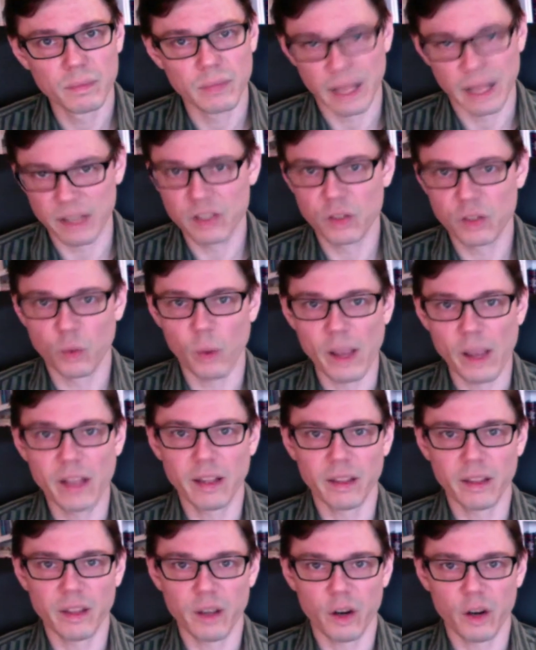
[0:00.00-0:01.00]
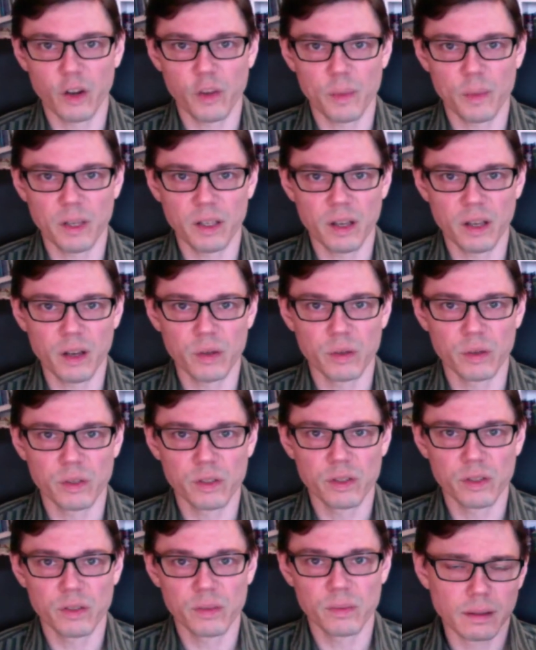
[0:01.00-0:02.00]
That's the way that the argument
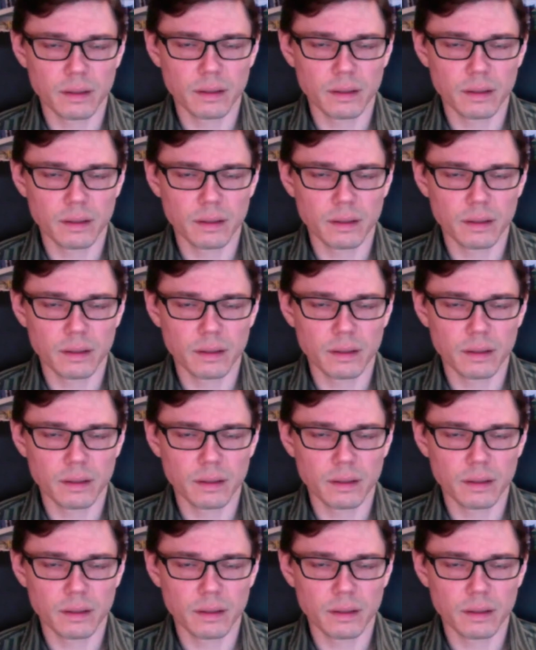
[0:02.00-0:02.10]
goes.